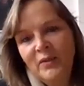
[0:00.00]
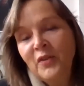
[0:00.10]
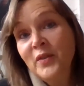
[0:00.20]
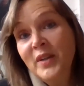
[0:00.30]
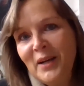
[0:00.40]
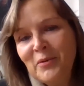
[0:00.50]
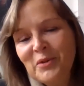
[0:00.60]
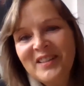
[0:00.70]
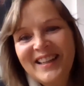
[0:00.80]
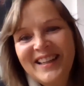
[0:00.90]
the three, I
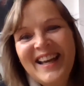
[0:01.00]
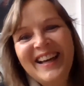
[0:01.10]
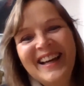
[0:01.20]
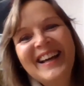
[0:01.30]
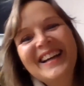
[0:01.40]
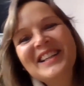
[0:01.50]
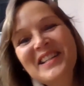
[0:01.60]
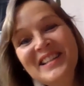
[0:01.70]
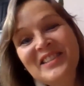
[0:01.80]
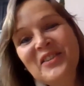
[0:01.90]
would say. It's